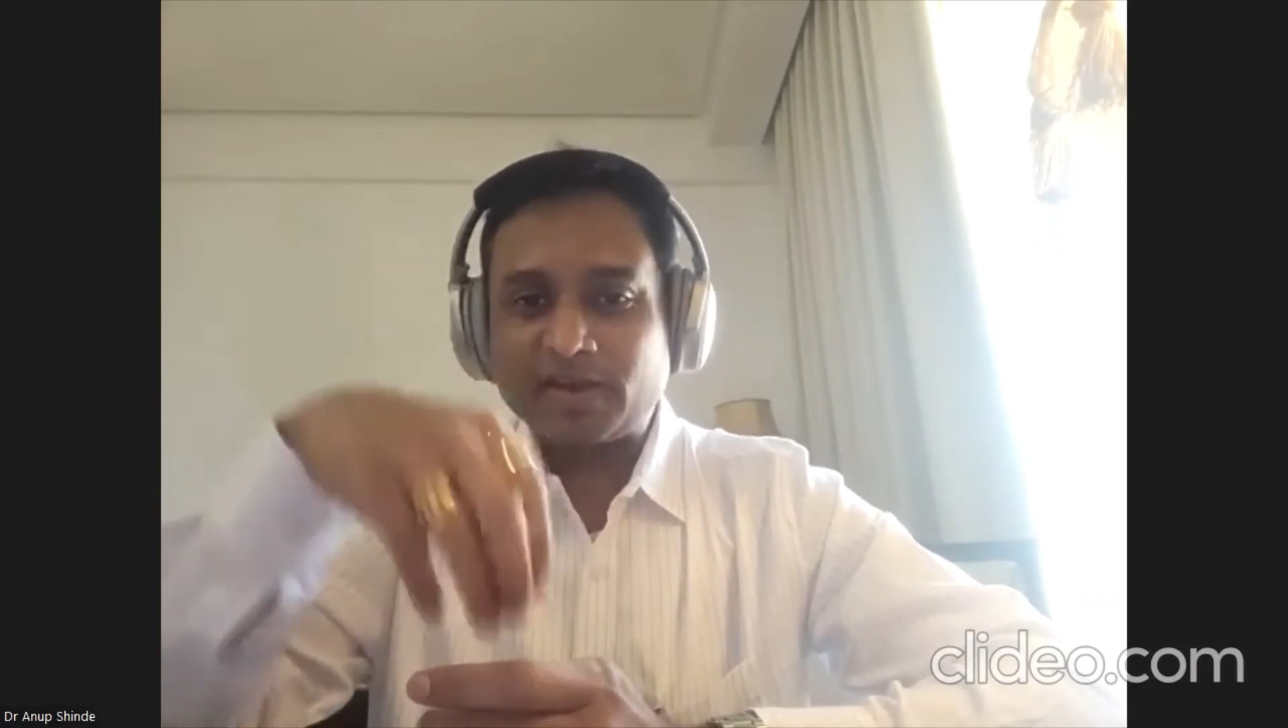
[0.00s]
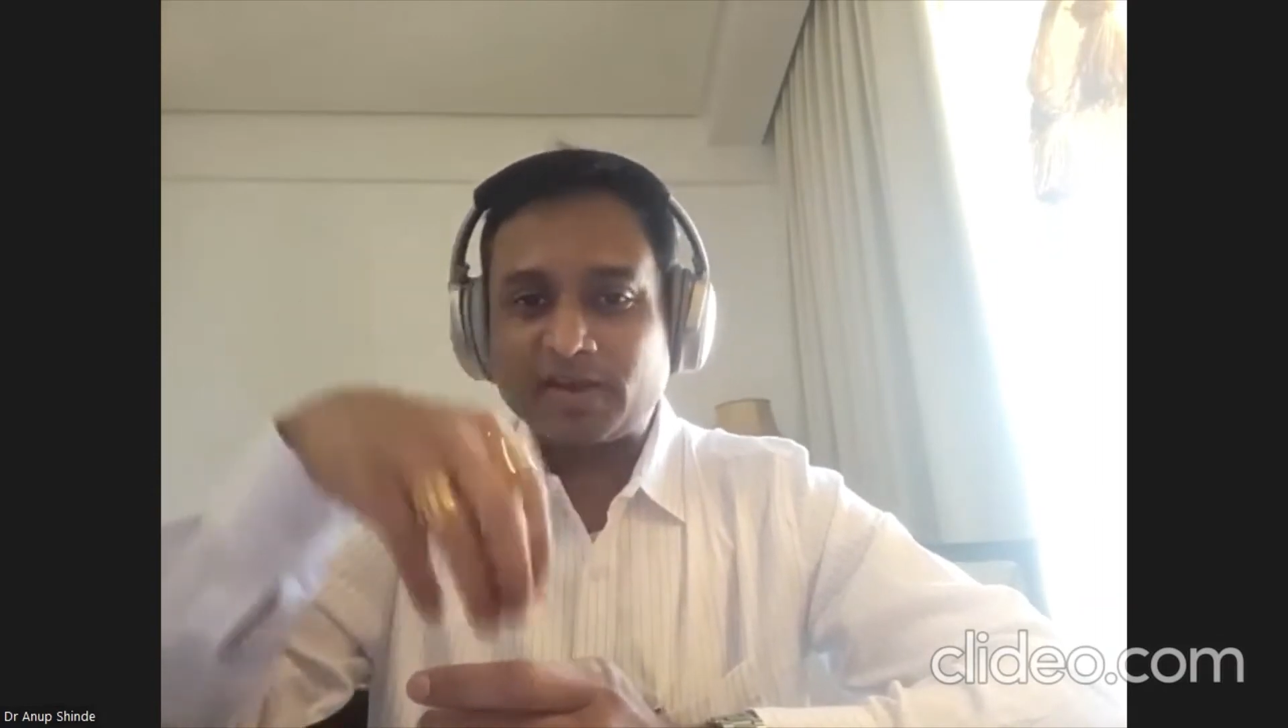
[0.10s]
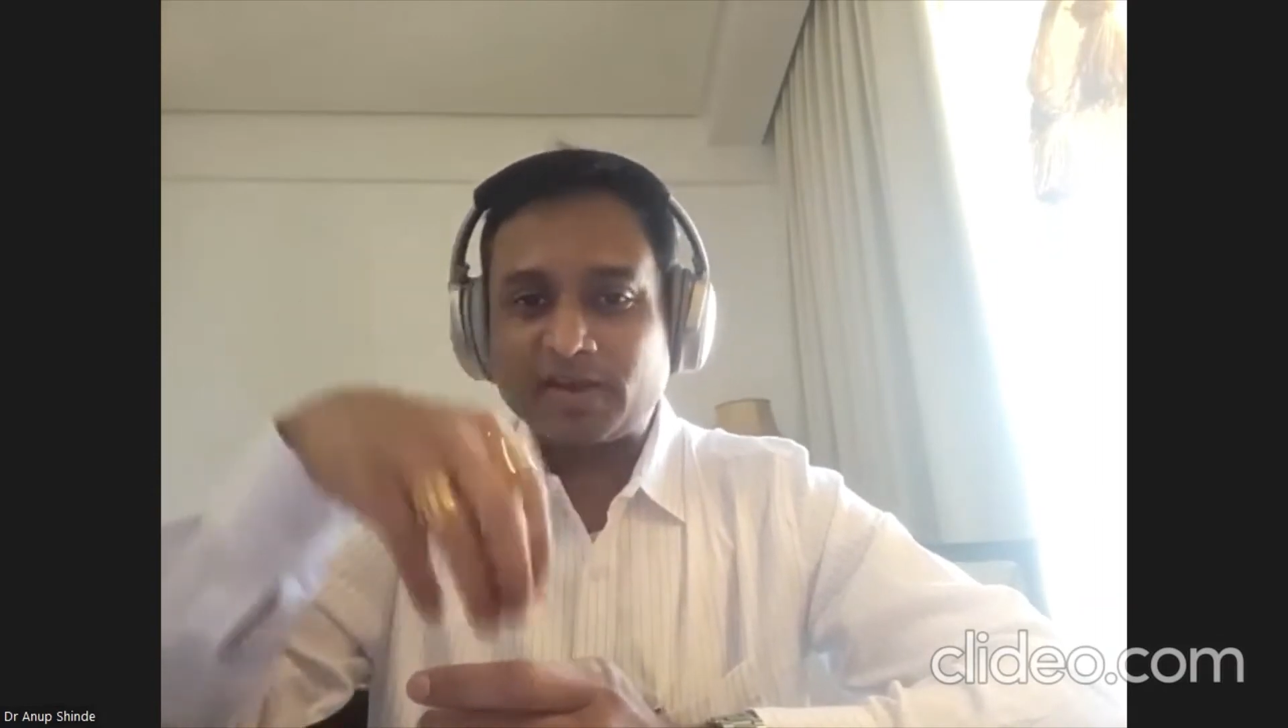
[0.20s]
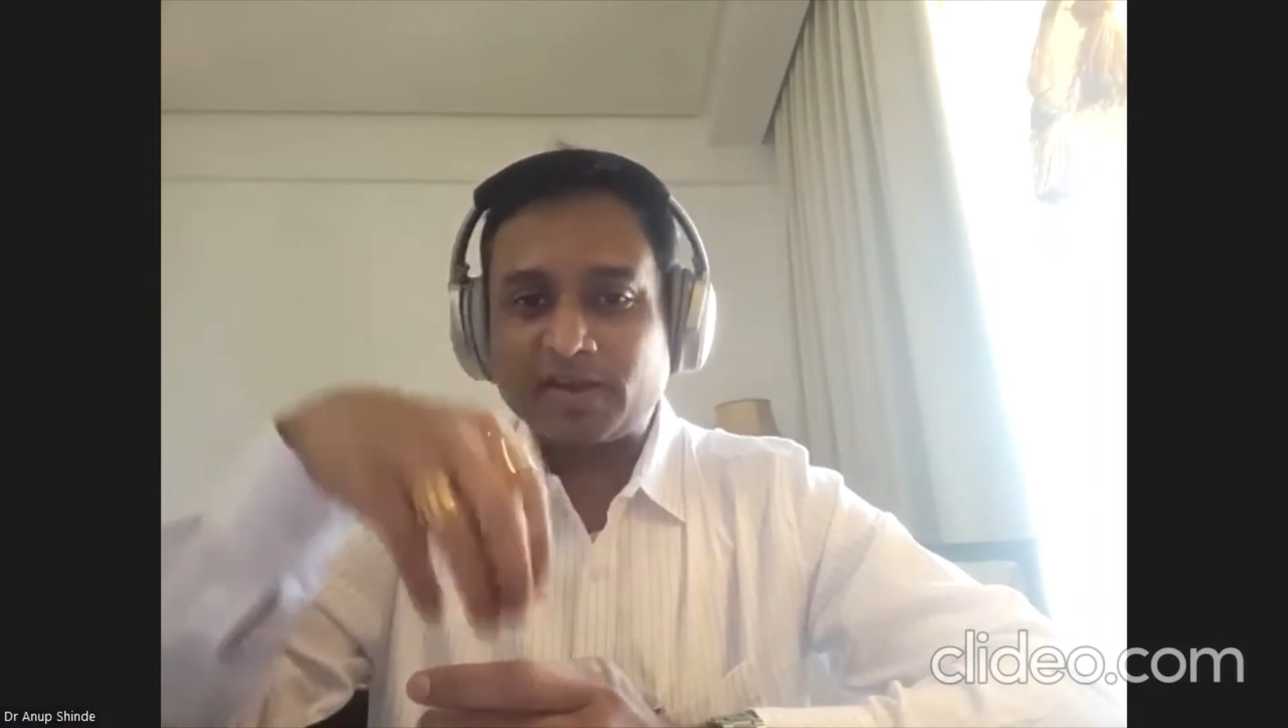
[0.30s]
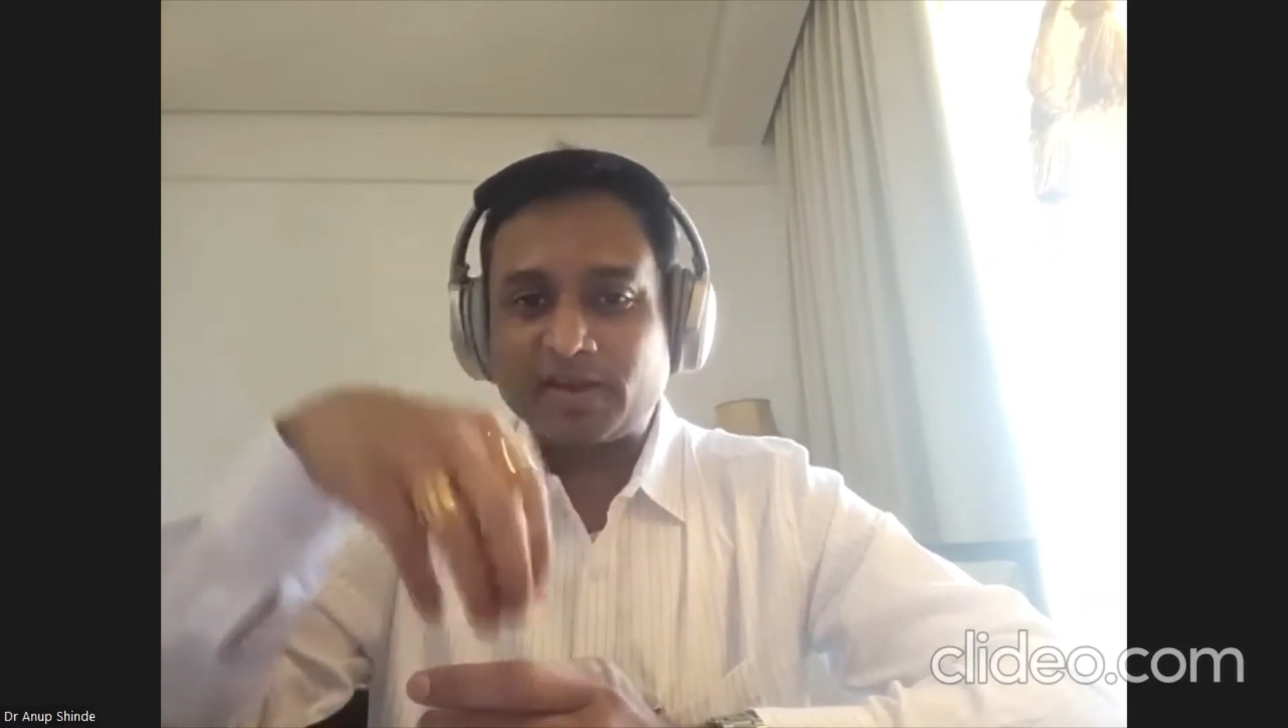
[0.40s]

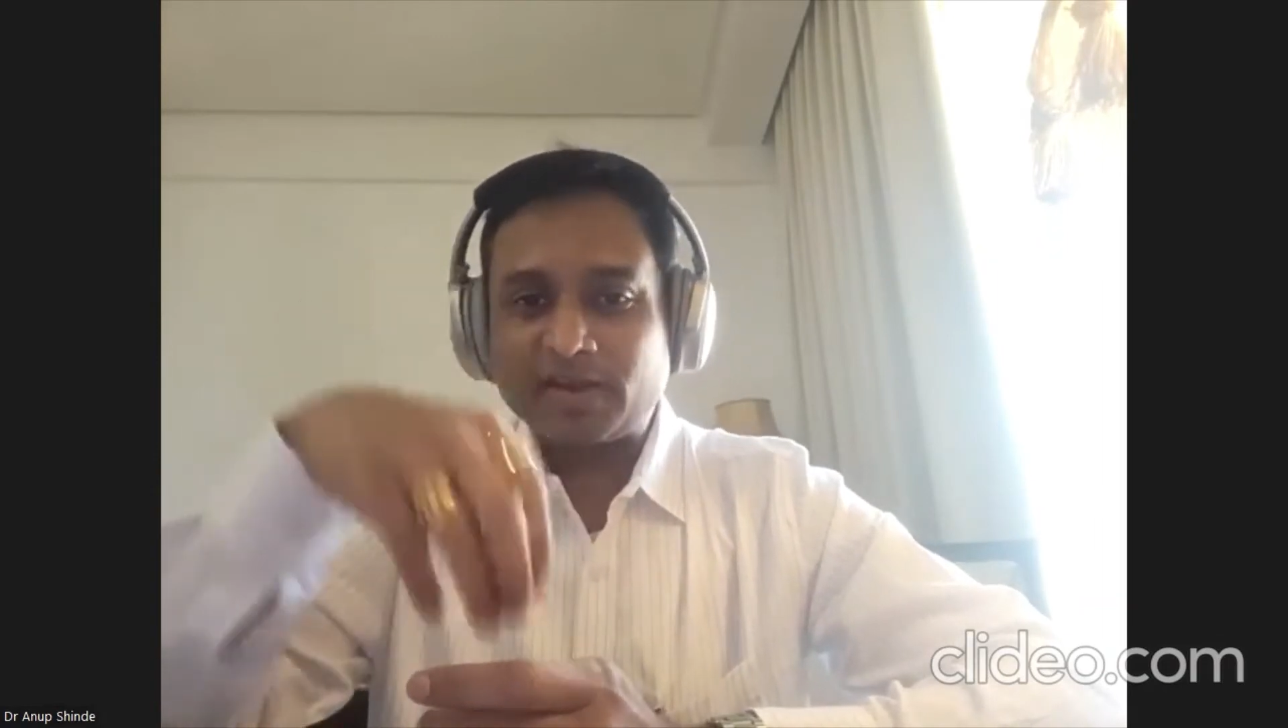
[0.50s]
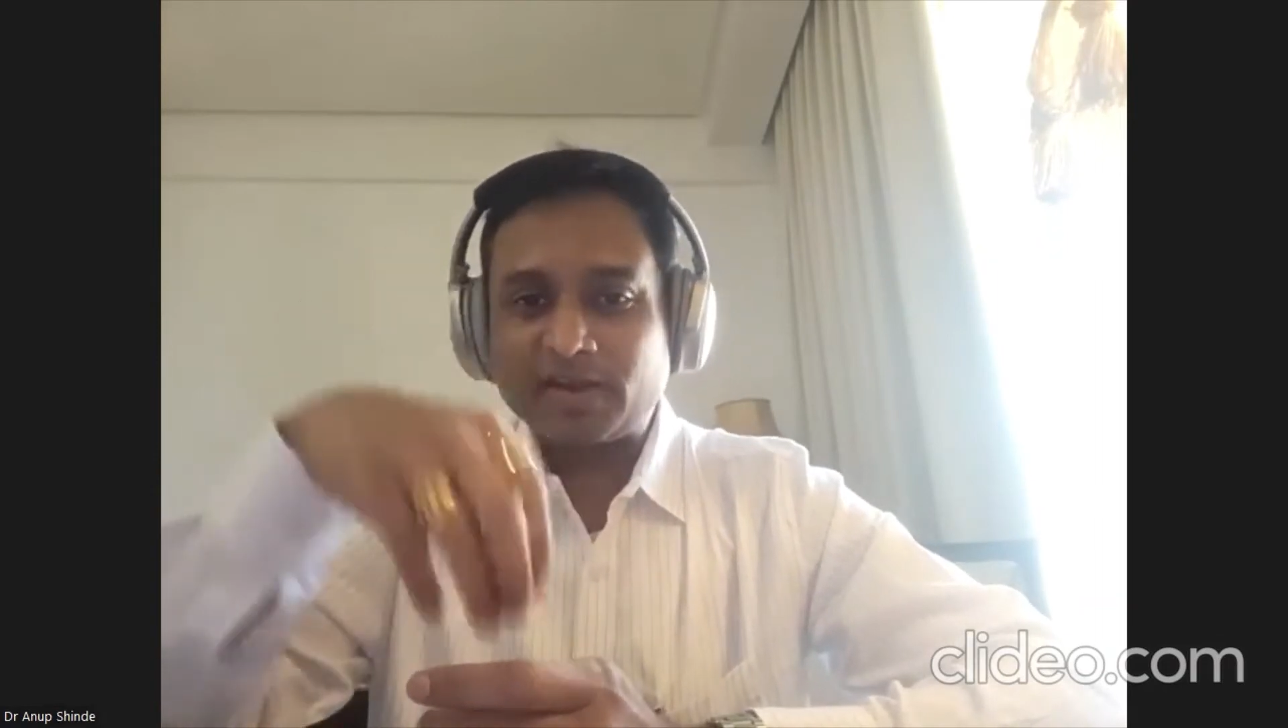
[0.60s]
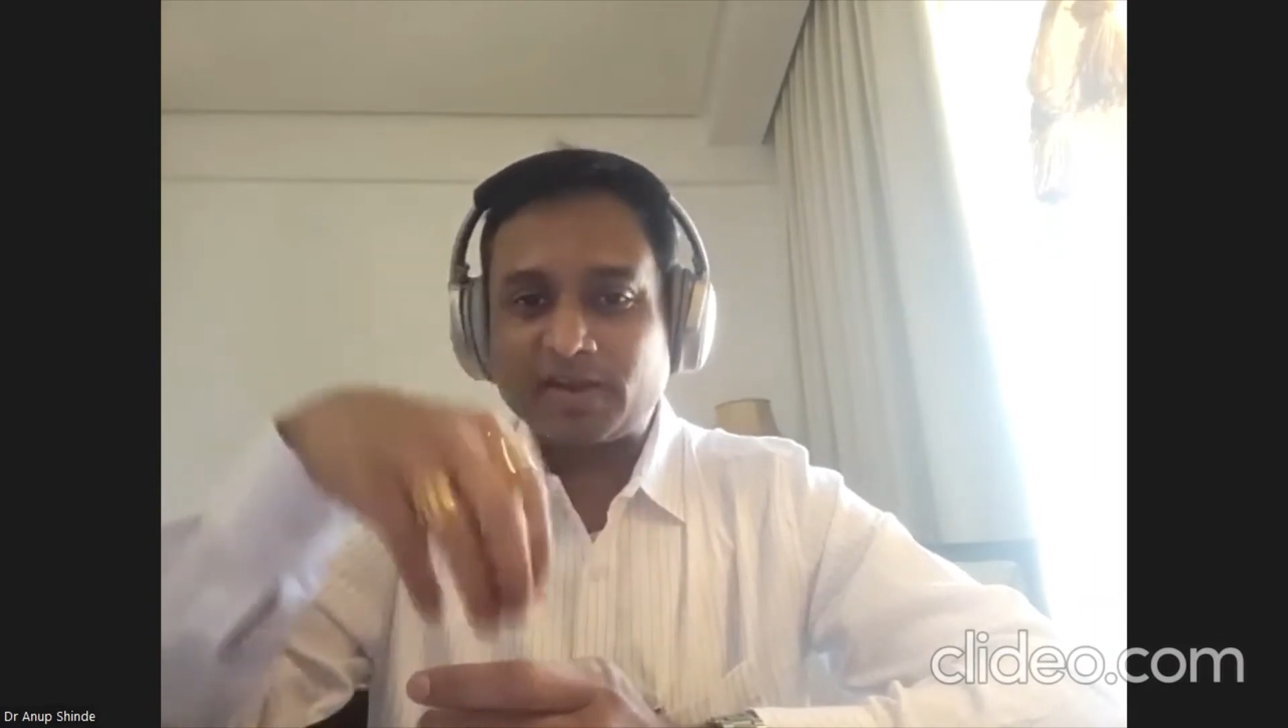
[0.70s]
happens with